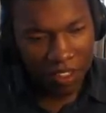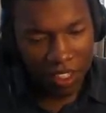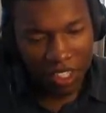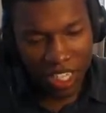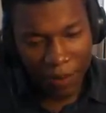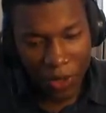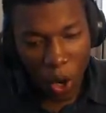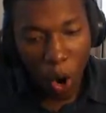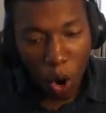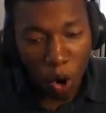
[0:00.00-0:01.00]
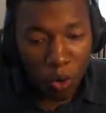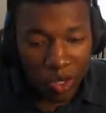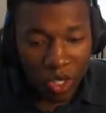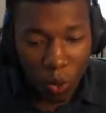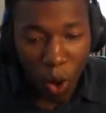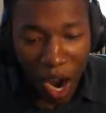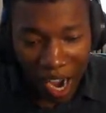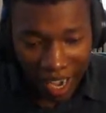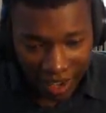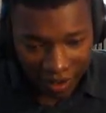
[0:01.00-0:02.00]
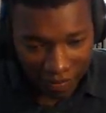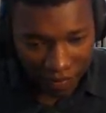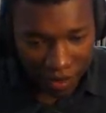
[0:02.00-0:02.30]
Slept the whole squad.